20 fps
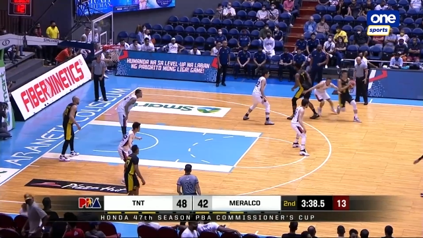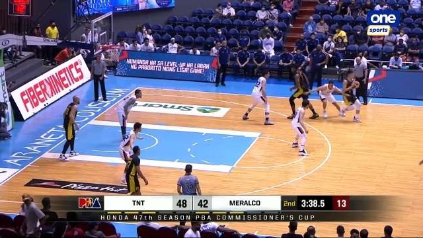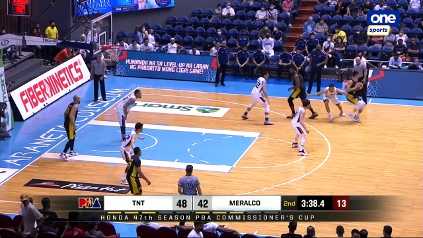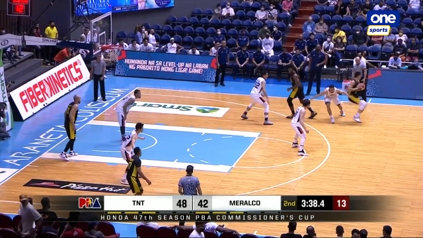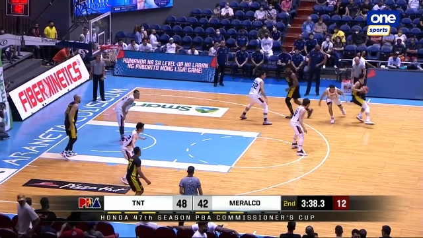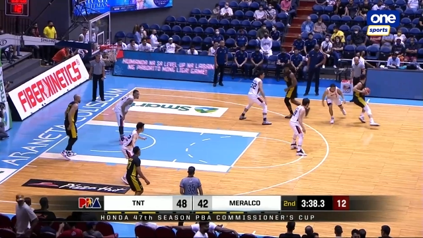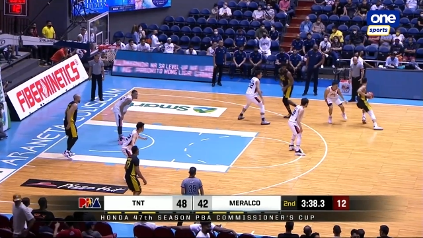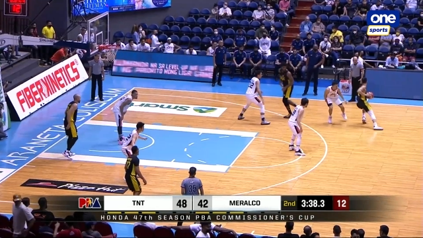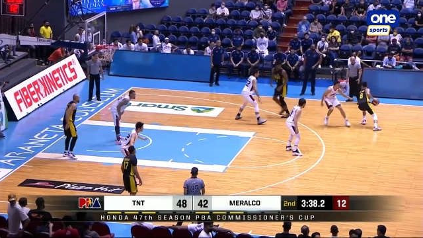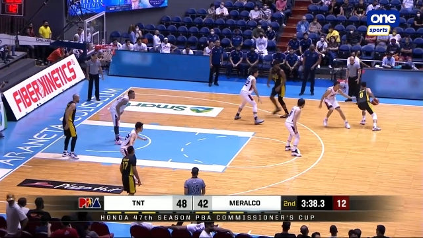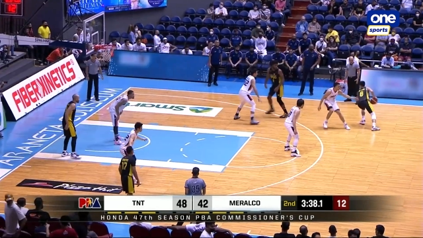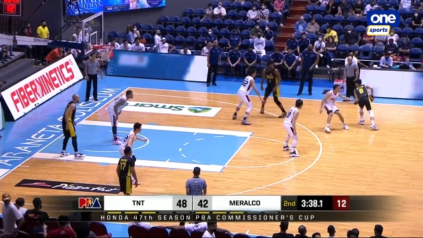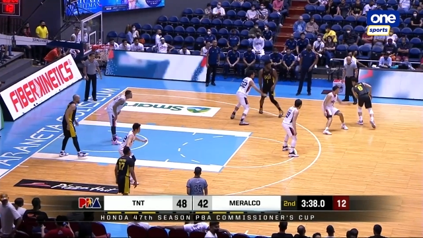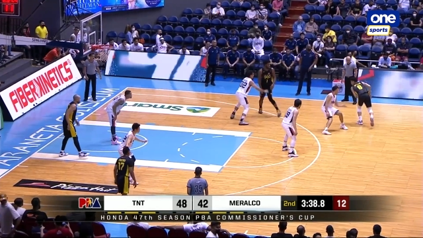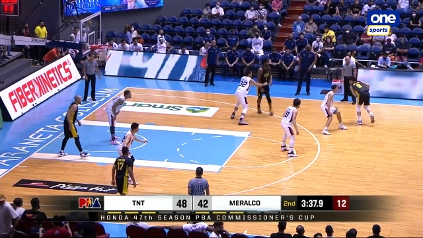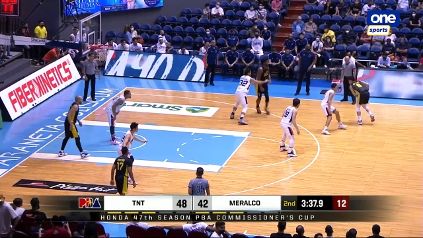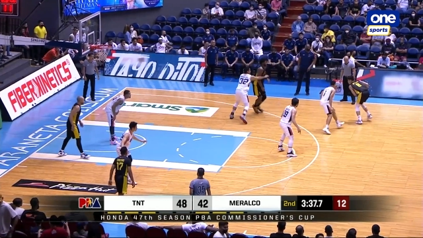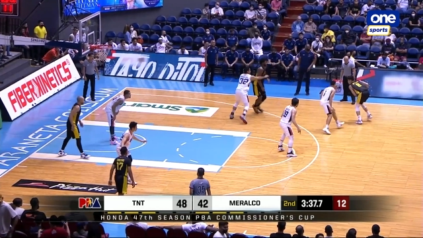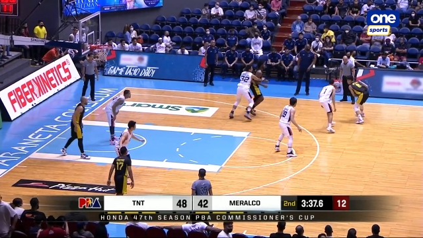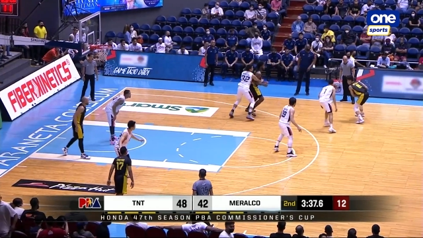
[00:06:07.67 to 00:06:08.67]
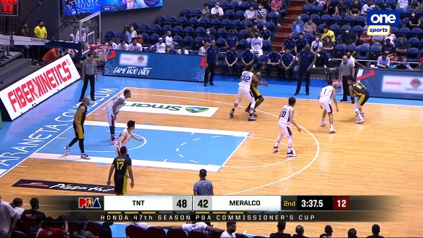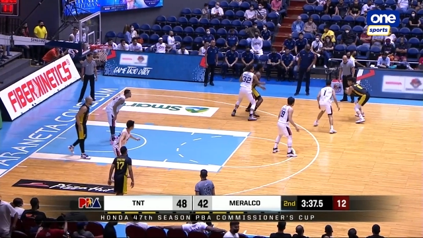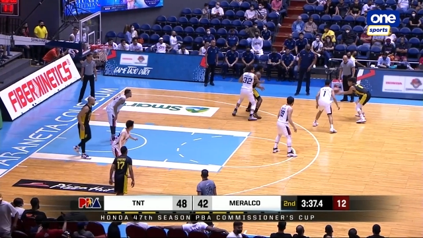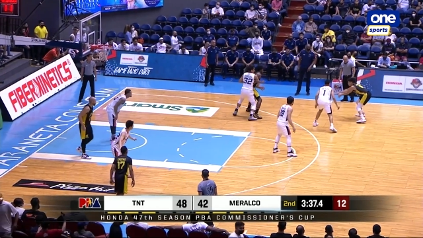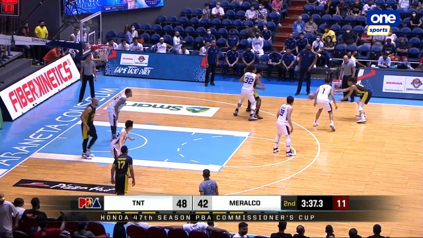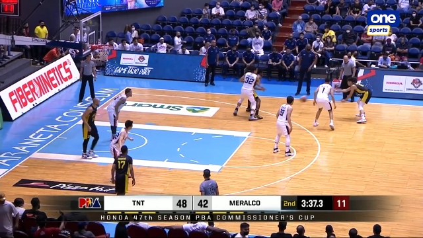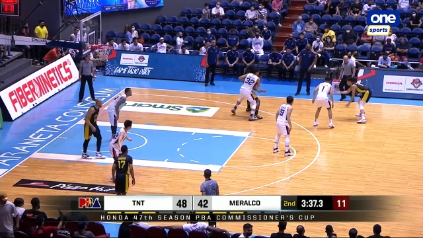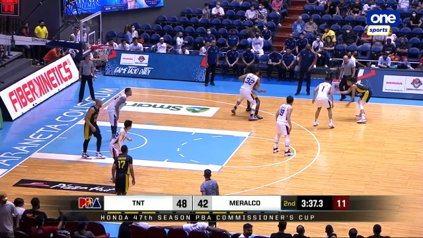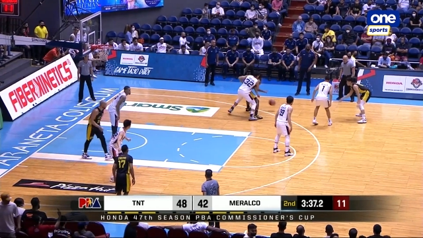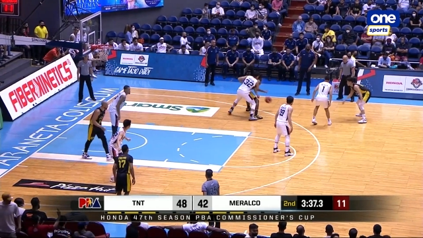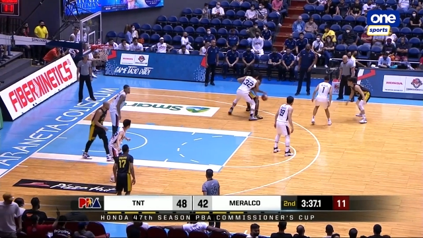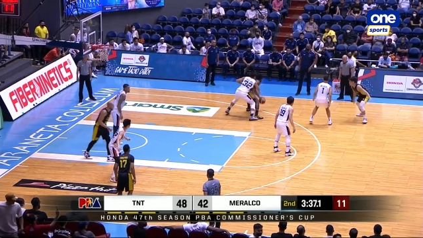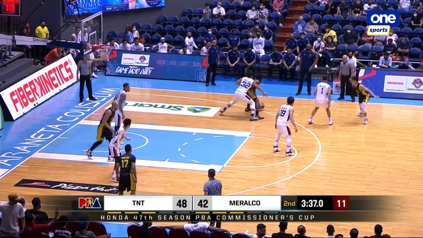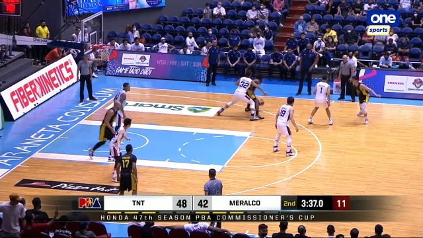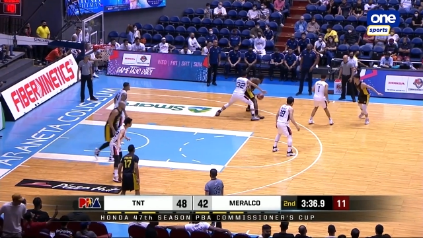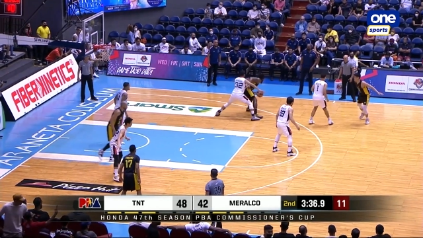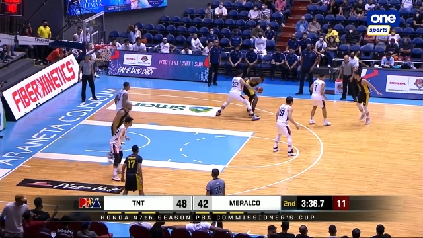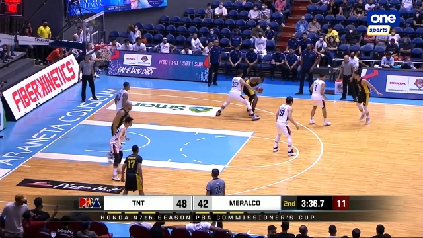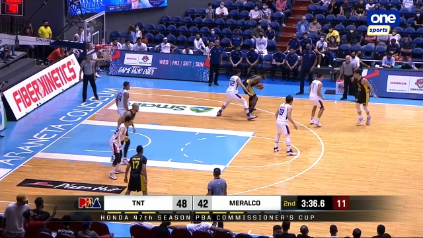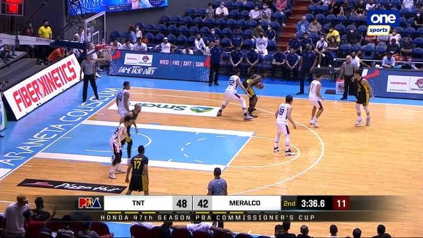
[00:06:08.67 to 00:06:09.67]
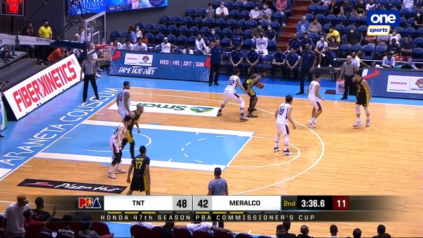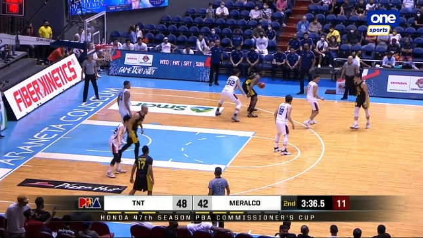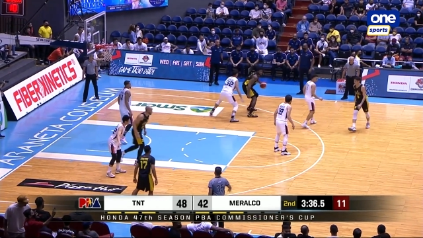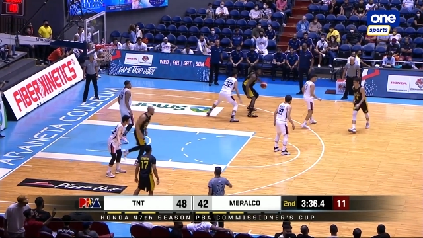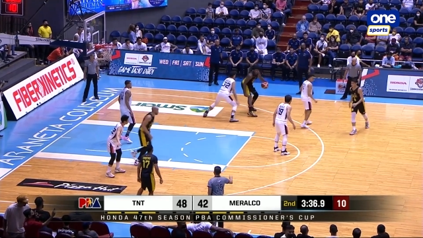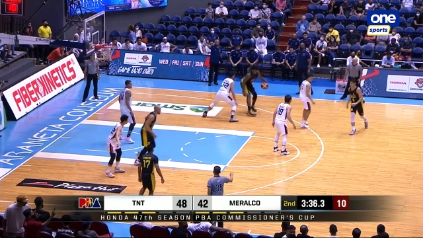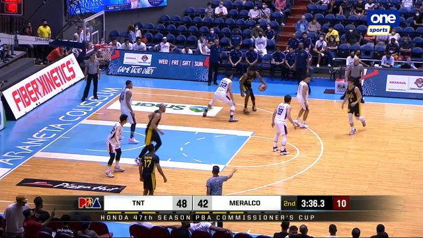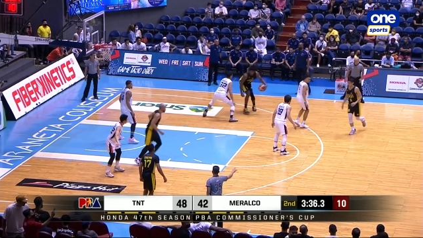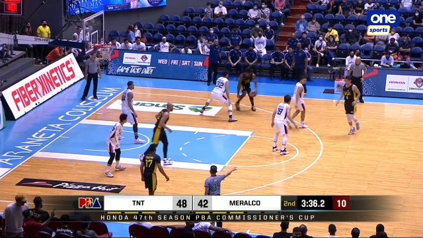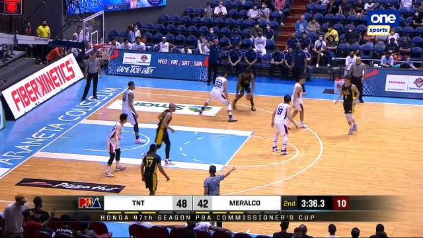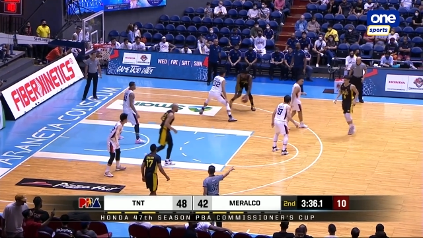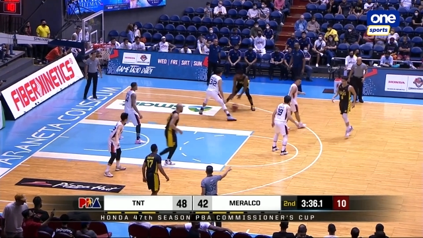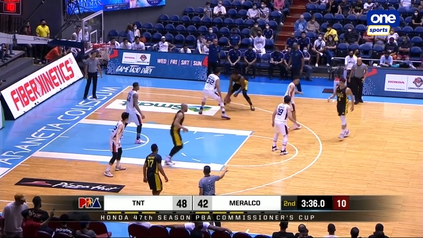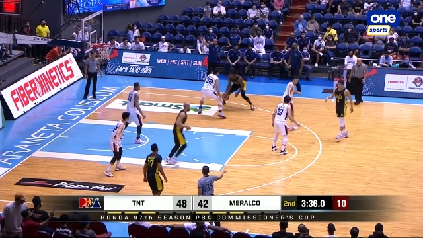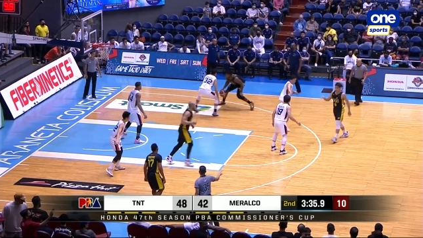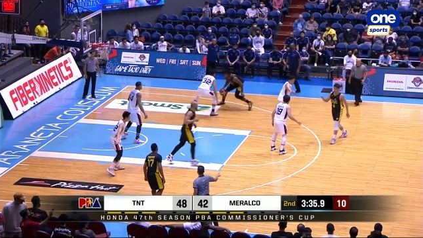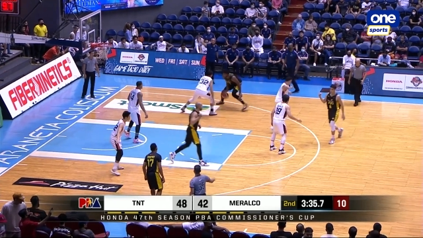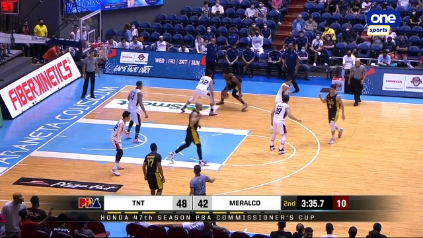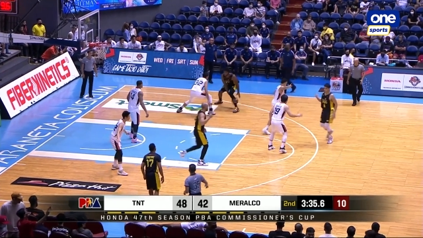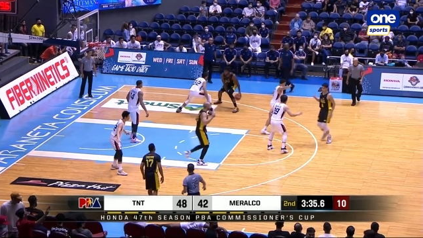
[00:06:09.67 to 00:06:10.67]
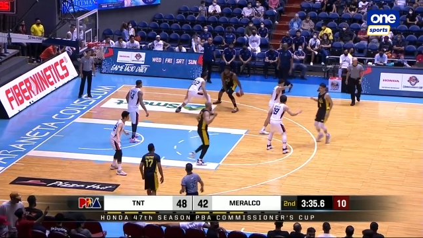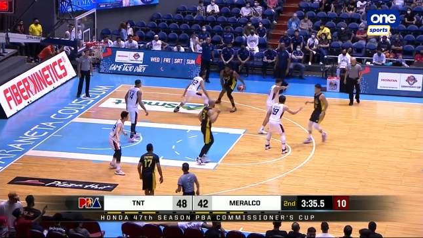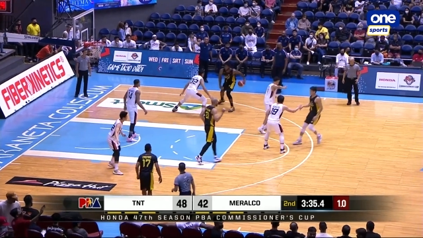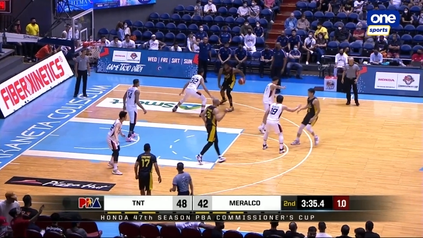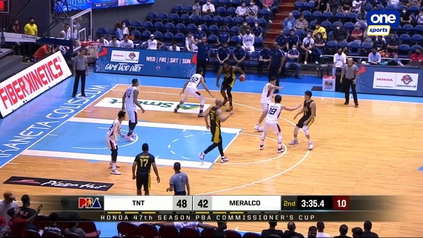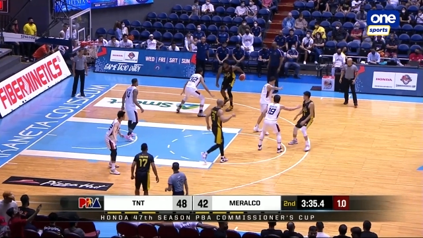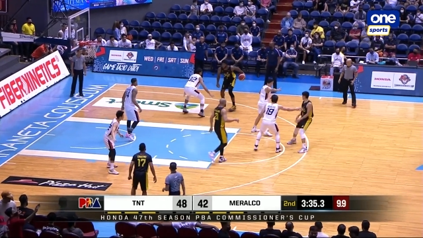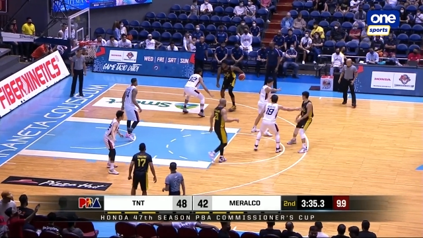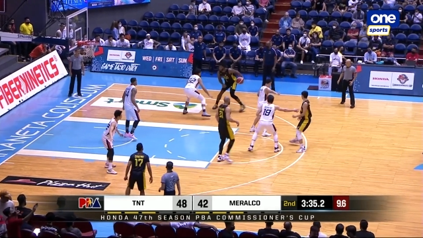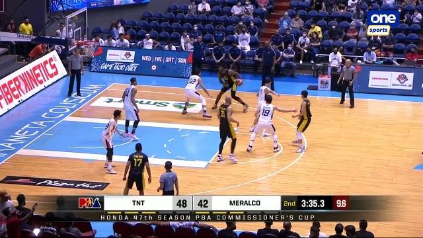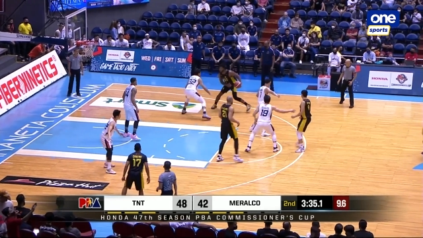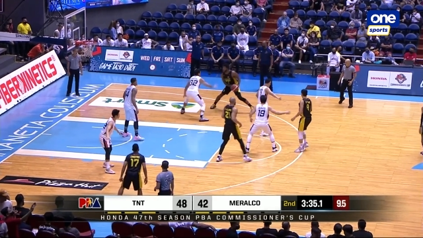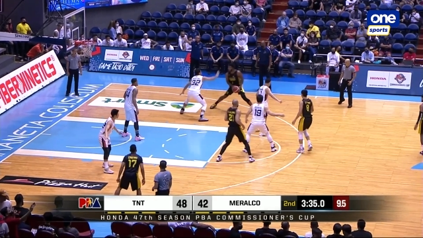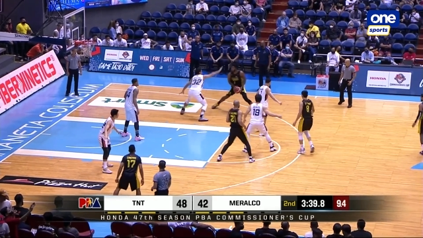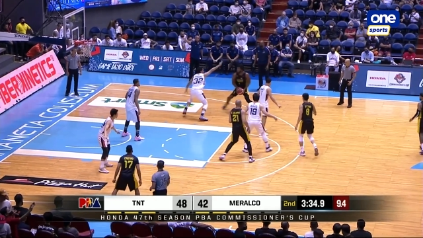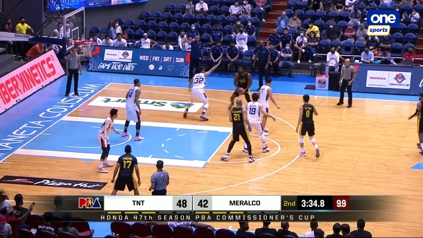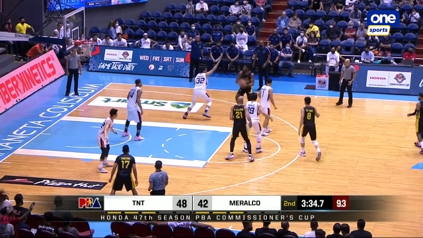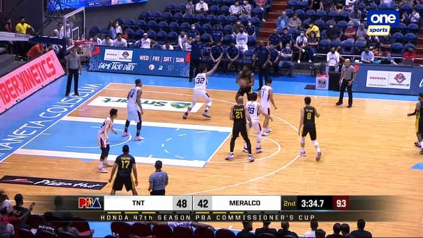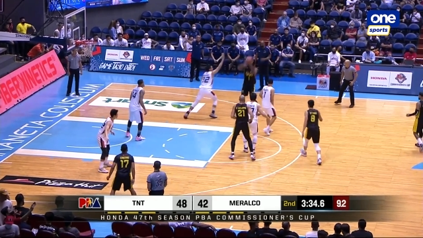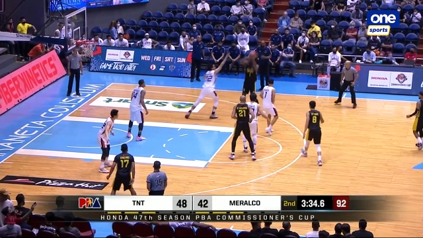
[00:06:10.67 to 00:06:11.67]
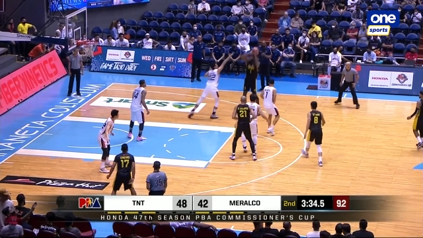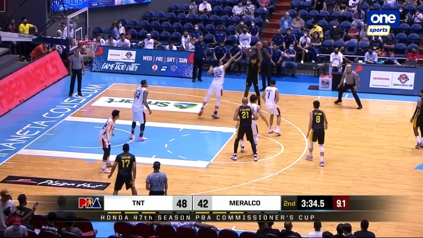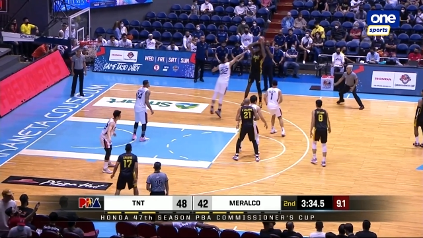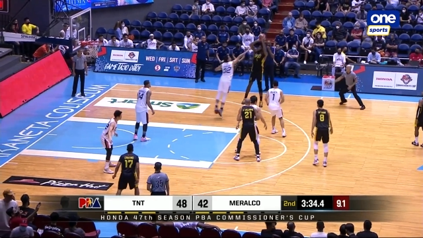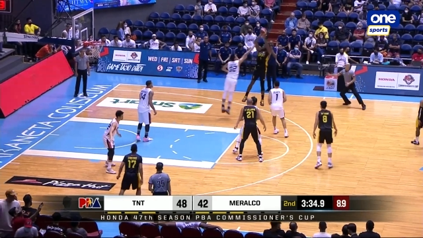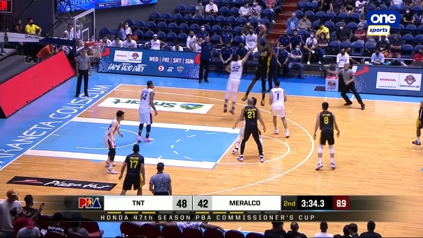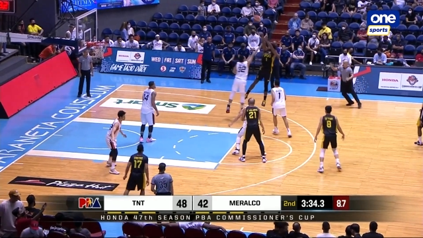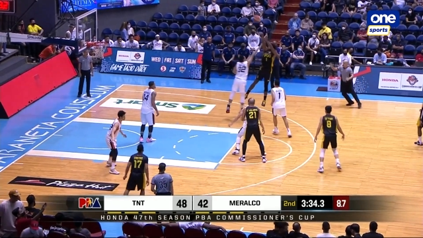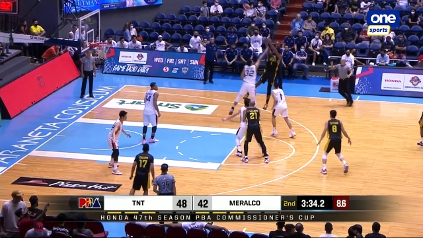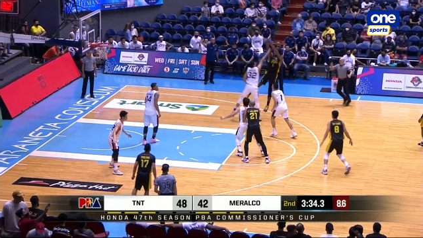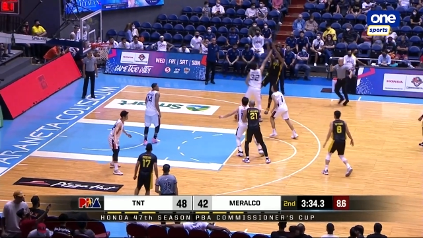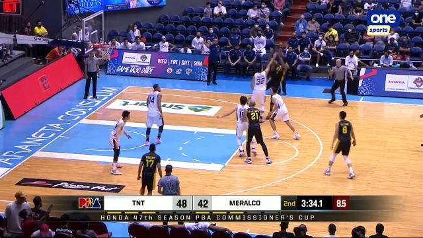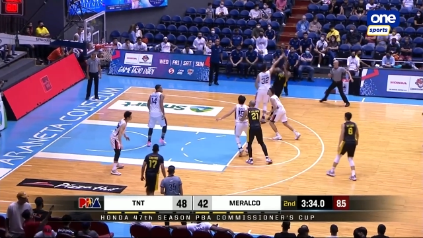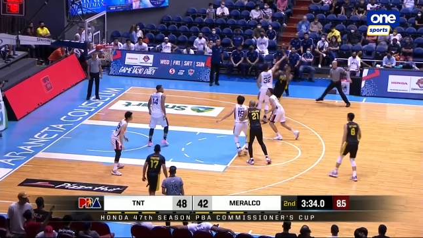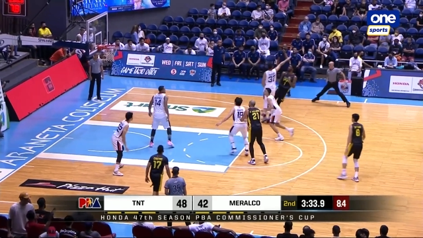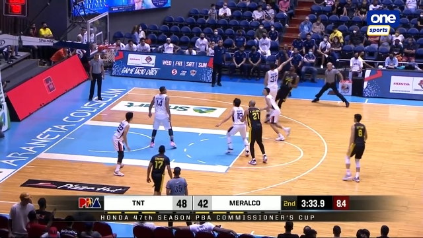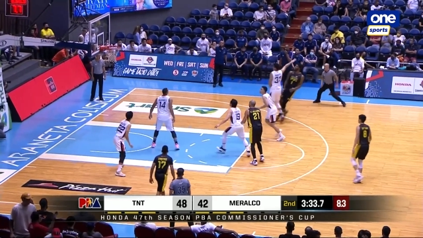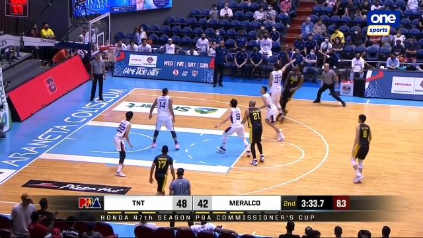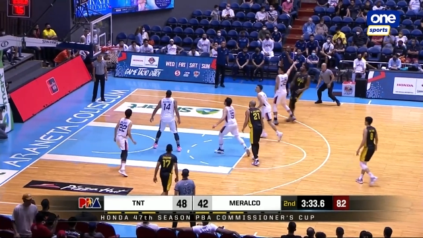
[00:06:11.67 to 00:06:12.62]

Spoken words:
[unreadable: no face in view]